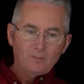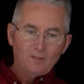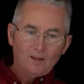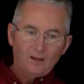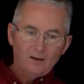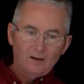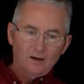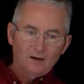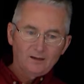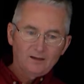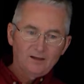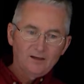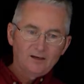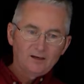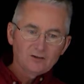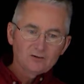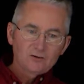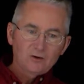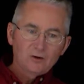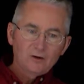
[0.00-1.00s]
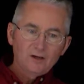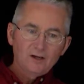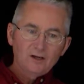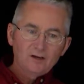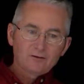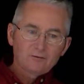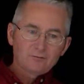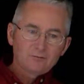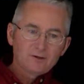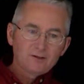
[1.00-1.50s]
Again, it's going to
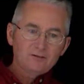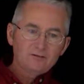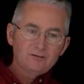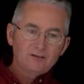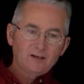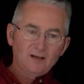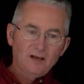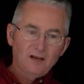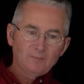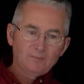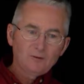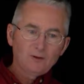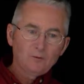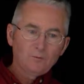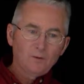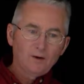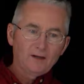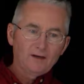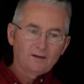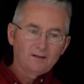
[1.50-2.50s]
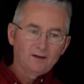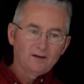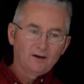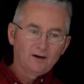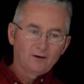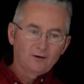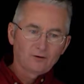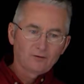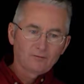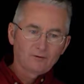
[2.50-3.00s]
increase the empty weight of the
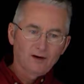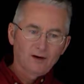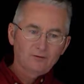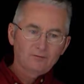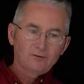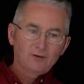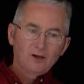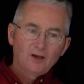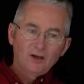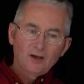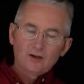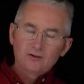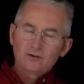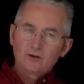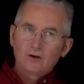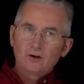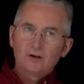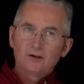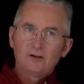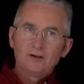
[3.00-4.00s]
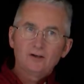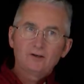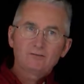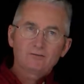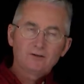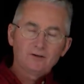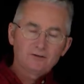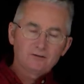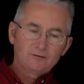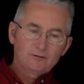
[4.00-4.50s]
aircraft. It's going to
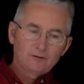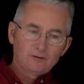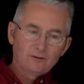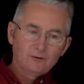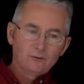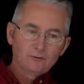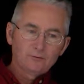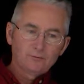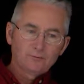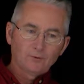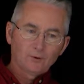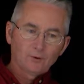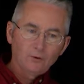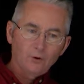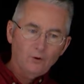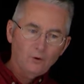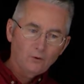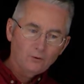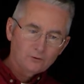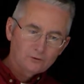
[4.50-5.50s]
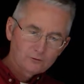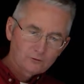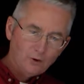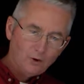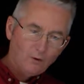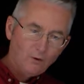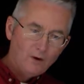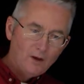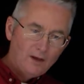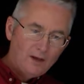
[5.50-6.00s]
decrease the useful load.
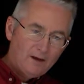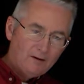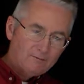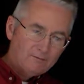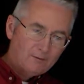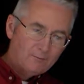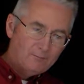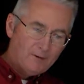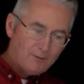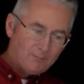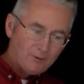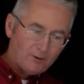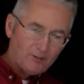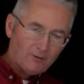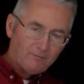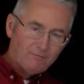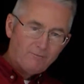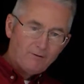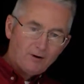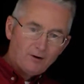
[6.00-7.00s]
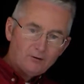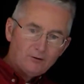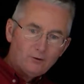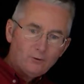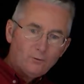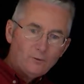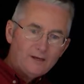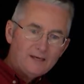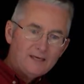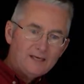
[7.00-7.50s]
So remember, the farther
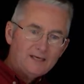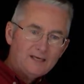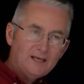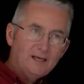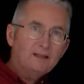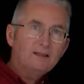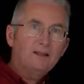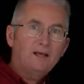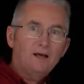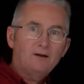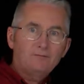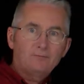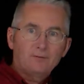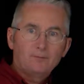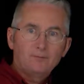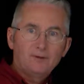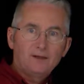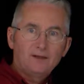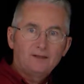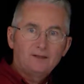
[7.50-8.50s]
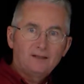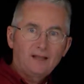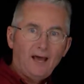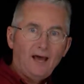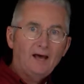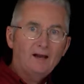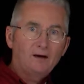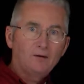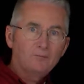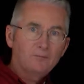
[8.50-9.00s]
we can get that from the
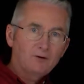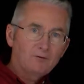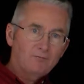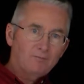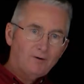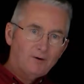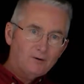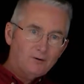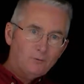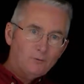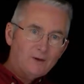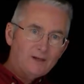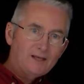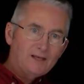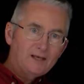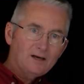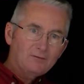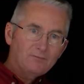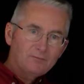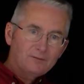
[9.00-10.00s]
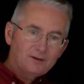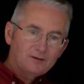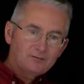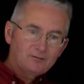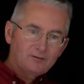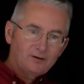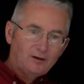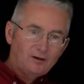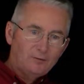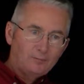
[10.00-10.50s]
datum, the farther we can get it from the
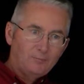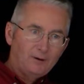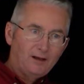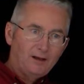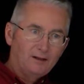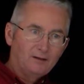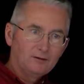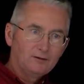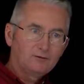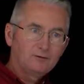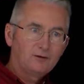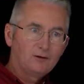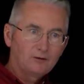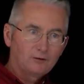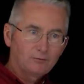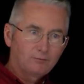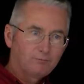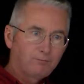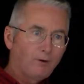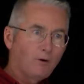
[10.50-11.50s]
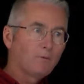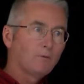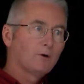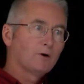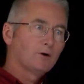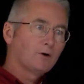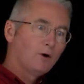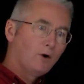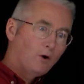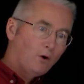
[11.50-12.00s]
center of balance, either
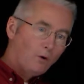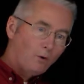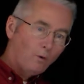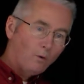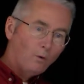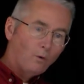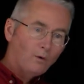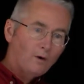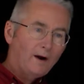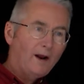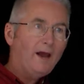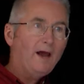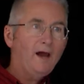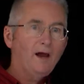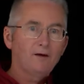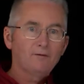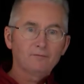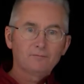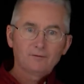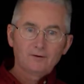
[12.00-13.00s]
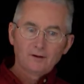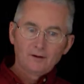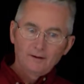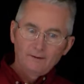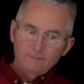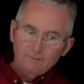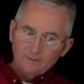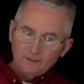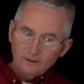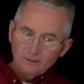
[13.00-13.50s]
forward or aft,
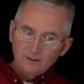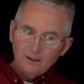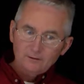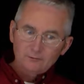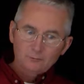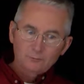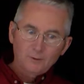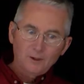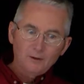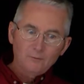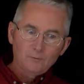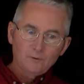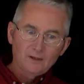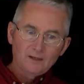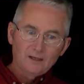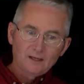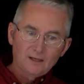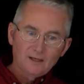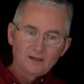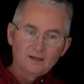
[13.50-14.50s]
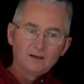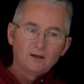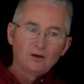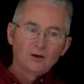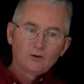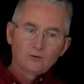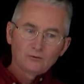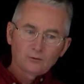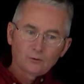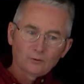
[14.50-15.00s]
the less weight we need,
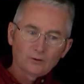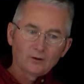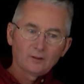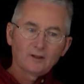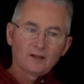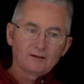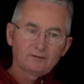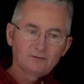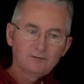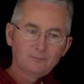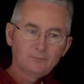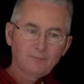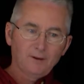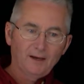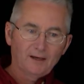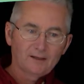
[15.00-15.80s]
so the less impact